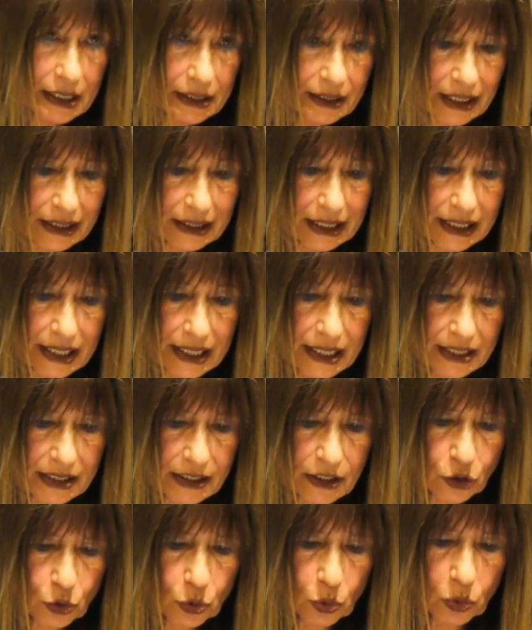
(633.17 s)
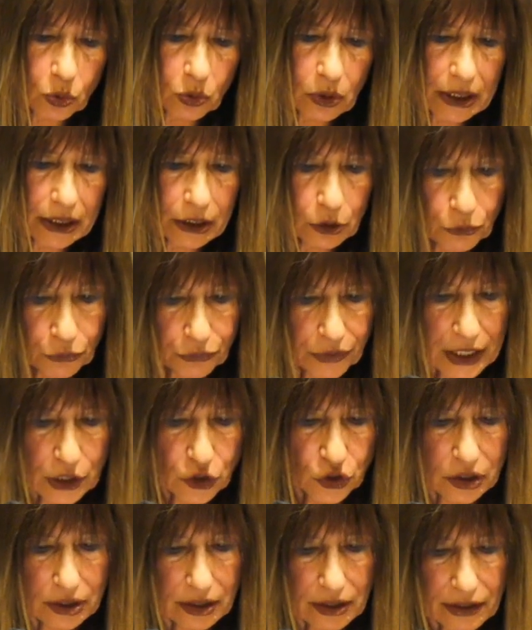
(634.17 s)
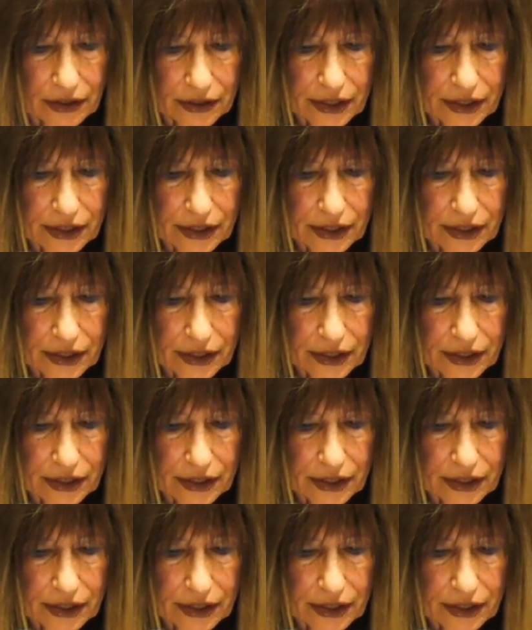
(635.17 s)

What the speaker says: that leads to innovation in